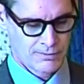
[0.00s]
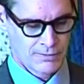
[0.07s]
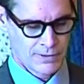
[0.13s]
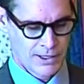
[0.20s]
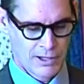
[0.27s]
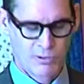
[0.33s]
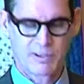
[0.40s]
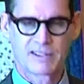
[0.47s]

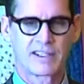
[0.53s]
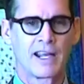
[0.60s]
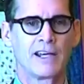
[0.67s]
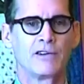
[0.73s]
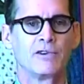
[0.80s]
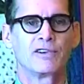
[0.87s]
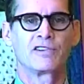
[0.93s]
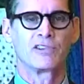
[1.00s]
He would say
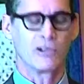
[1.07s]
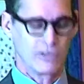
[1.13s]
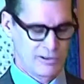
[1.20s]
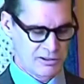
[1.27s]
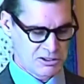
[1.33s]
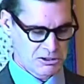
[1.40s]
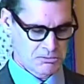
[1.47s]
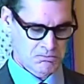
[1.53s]
to his
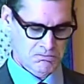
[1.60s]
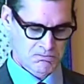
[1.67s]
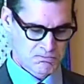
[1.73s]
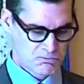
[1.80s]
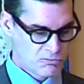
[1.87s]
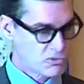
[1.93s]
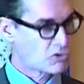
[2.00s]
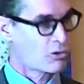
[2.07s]
students,
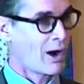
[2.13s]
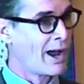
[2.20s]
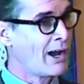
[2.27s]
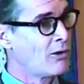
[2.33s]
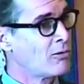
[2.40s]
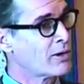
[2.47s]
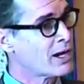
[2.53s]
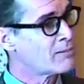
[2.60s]
try
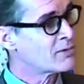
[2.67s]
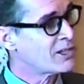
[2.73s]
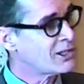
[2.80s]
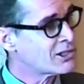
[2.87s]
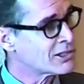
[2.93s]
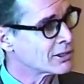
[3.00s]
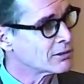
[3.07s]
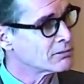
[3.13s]
out what I'm
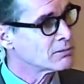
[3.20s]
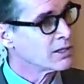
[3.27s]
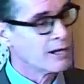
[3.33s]
teaching.